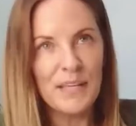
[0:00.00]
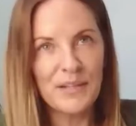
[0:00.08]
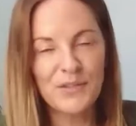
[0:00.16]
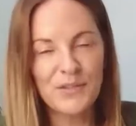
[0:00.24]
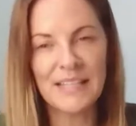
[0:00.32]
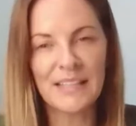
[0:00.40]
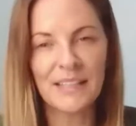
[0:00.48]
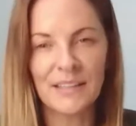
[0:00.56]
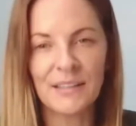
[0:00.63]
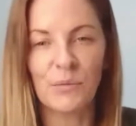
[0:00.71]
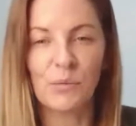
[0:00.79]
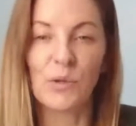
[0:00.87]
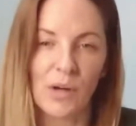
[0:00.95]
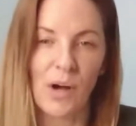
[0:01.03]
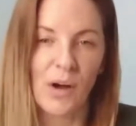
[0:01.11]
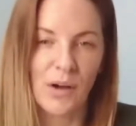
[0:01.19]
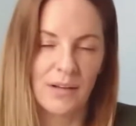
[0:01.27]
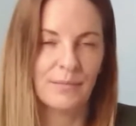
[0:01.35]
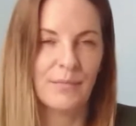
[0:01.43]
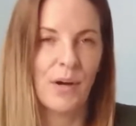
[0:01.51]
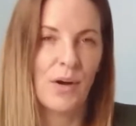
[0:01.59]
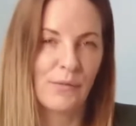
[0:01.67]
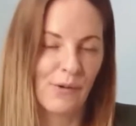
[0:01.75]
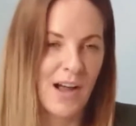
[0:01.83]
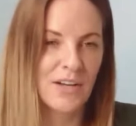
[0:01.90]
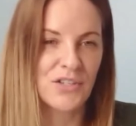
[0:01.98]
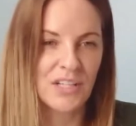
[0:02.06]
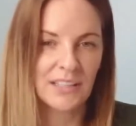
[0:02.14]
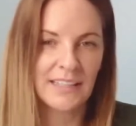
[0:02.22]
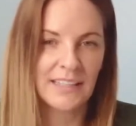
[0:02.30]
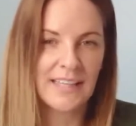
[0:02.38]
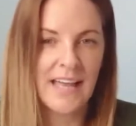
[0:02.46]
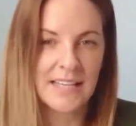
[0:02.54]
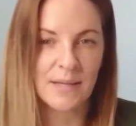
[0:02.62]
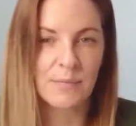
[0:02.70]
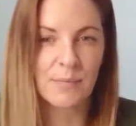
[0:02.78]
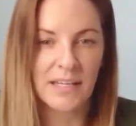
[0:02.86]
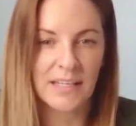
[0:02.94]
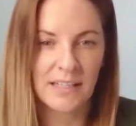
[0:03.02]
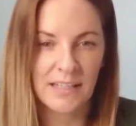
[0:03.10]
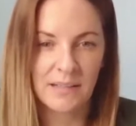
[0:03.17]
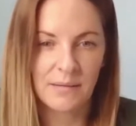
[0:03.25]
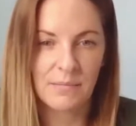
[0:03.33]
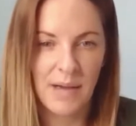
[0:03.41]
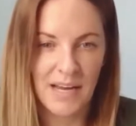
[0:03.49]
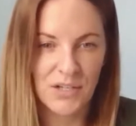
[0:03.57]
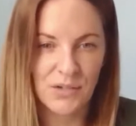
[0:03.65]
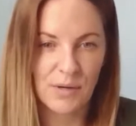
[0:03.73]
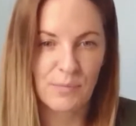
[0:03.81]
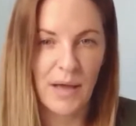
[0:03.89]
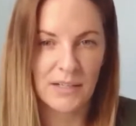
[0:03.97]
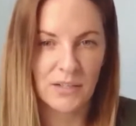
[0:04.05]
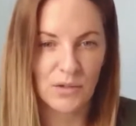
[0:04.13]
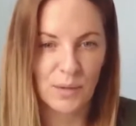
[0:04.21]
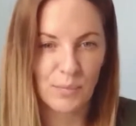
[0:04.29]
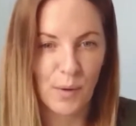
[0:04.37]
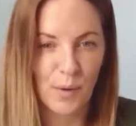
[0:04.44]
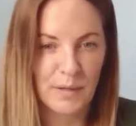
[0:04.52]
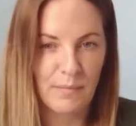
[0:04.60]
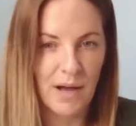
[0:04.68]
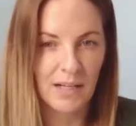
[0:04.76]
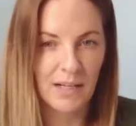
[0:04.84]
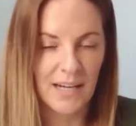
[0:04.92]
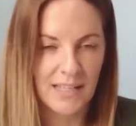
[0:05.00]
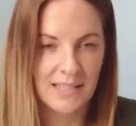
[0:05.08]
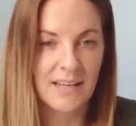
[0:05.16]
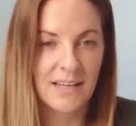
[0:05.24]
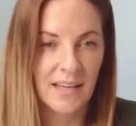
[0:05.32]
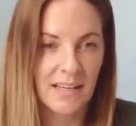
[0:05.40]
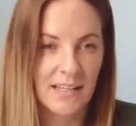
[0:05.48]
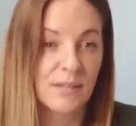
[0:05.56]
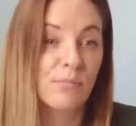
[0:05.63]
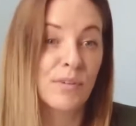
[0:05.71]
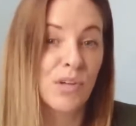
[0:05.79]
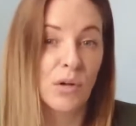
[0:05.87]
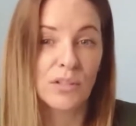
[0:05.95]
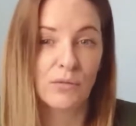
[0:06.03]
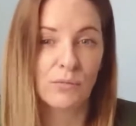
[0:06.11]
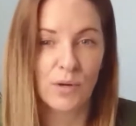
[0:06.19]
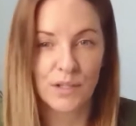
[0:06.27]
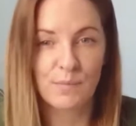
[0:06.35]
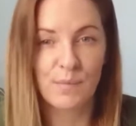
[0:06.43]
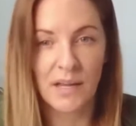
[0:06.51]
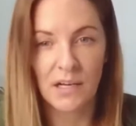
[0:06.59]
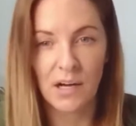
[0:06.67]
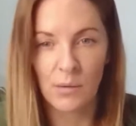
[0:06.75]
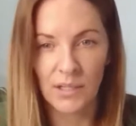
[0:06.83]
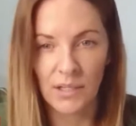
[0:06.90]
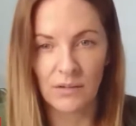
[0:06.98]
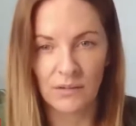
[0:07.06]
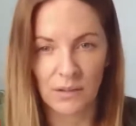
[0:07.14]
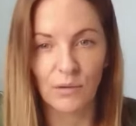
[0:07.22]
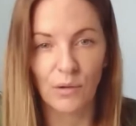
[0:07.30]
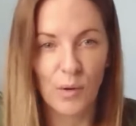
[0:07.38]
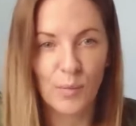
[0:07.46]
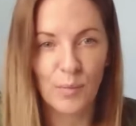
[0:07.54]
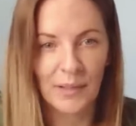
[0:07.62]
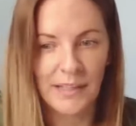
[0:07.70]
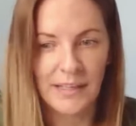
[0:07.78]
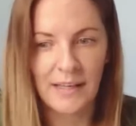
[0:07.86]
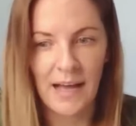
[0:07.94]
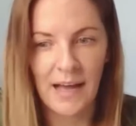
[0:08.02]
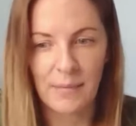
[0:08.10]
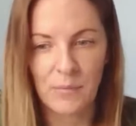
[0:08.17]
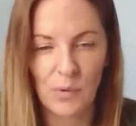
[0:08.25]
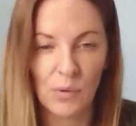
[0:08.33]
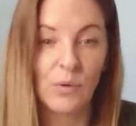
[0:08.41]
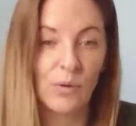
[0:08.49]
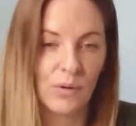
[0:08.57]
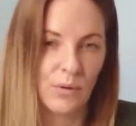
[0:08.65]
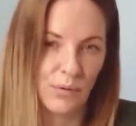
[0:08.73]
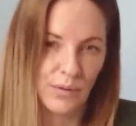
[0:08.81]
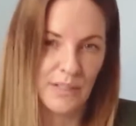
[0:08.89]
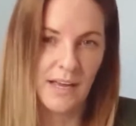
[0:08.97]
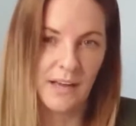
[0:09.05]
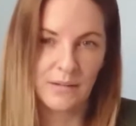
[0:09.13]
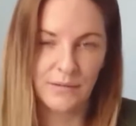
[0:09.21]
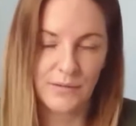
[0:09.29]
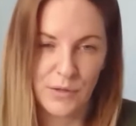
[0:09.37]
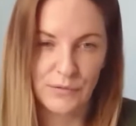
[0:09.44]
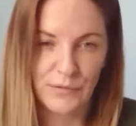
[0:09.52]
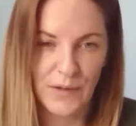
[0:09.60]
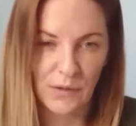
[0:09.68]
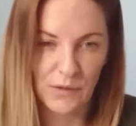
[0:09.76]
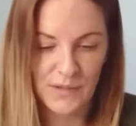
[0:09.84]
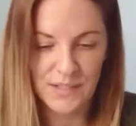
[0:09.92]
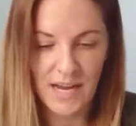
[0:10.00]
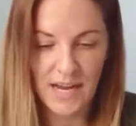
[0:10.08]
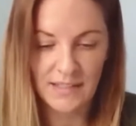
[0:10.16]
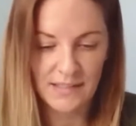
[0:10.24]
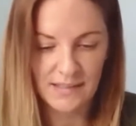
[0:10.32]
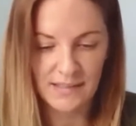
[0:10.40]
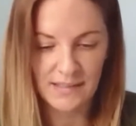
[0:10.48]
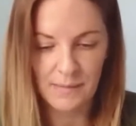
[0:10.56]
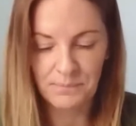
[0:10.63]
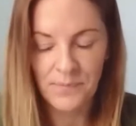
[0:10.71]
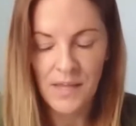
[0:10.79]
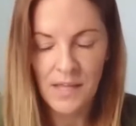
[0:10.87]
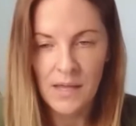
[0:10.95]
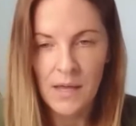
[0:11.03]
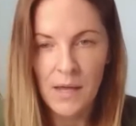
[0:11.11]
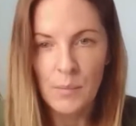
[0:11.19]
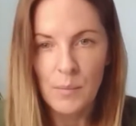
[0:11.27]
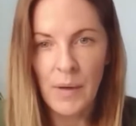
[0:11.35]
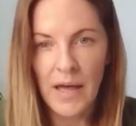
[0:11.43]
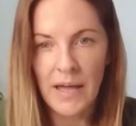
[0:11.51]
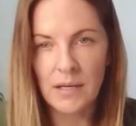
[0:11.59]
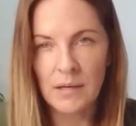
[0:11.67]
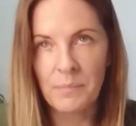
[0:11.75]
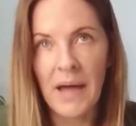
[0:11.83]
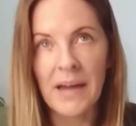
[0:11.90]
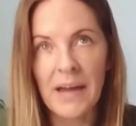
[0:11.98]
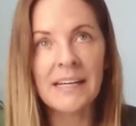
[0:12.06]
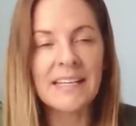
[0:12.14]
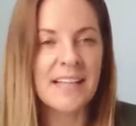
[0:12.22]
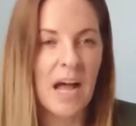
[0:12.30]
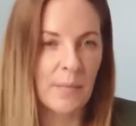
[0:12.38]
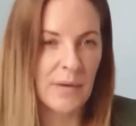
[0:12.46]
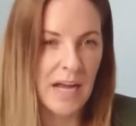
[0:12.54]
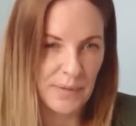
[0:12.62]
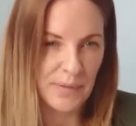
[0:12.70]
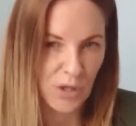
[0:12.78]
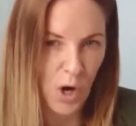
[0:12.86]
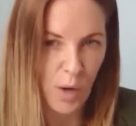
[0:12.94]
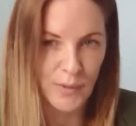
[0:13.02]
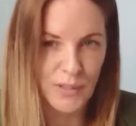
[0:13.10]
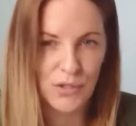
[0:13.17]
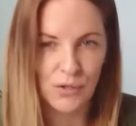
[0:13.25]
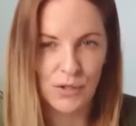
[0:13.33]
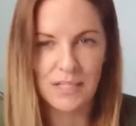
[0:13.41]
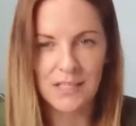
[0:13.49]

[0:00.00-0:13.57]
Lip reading: Interesting. Look, overarchingly, there hasn't been any major impact on the property market as yet, as a result of what's been going on globally or in our fellow states. But it is coming up in commentary.